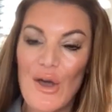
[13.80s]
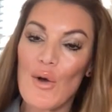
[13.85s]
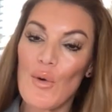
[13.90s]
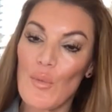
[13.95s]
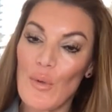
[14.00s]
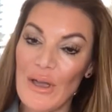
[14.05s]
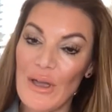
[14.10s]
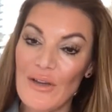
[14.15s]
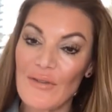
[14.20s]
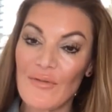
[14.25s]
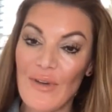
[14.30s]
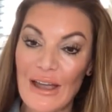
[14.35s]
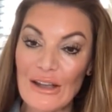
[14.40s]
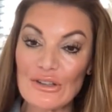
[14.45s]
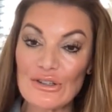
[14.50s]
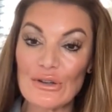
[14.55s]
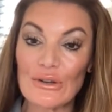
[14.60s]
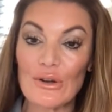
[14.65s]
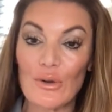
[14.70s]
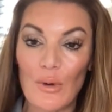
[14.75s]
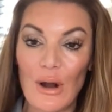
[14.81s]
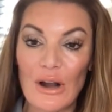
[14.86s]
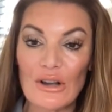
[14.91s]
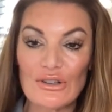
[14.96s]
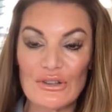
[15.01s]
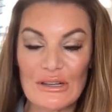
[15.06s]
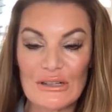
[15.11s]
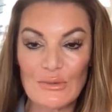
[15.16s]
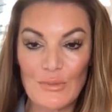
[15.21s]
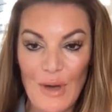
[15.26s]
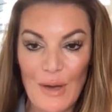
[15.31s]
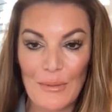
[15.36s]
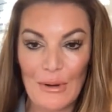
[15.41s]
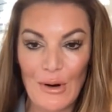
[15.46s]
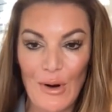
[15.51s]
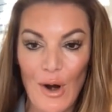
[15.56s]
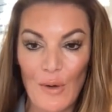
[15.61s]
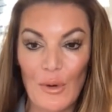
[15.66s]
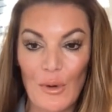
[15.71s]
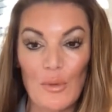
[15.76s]
We invite you to watch this
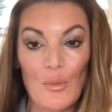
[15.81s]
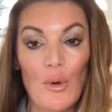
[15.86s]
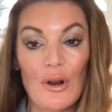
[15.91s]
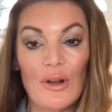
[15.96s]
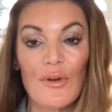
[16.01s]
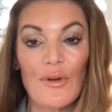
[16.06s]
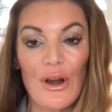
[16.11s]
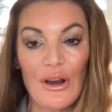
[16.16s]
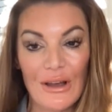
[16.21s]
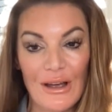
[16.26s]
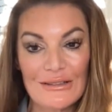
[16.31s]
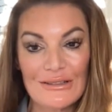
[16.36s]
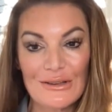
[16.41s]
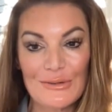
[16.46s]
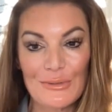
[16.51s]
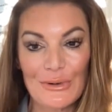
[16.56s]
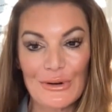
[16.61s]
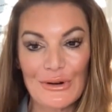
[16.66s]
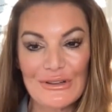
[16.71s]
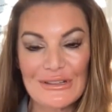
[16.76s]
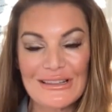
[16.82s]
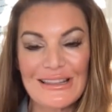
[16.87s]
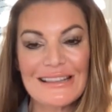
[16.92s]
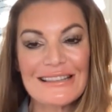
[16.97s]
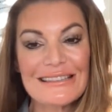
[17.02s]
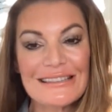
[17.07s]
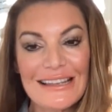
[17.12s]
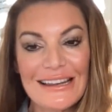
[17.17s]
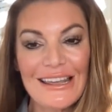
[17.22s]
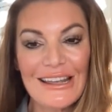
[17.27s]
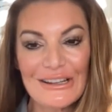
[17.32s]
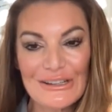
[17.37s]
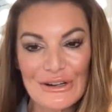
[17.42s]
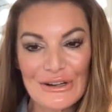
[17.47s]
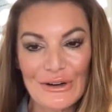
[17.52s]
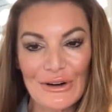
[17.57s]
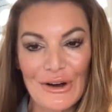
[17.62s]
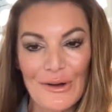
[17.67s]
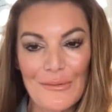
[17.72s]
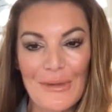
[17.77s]
webinar with one of our customers, the City of
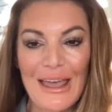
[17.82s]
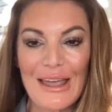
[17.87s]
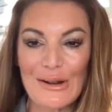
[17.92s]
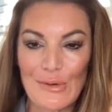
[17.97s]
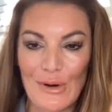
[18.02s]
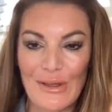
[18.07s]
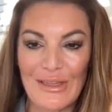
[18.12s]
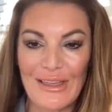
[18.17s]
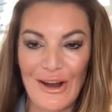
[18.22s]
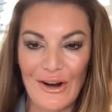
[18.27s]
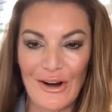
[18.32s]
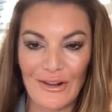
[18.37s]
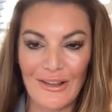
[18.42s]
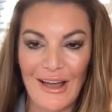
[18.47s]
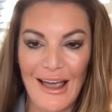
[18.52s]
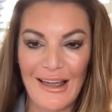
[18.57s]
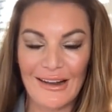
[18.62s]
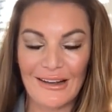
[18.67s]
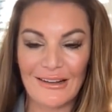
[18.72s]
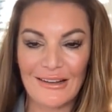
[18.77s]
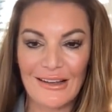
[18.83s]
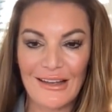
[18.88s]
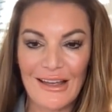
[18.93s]
Durham in North Carolina.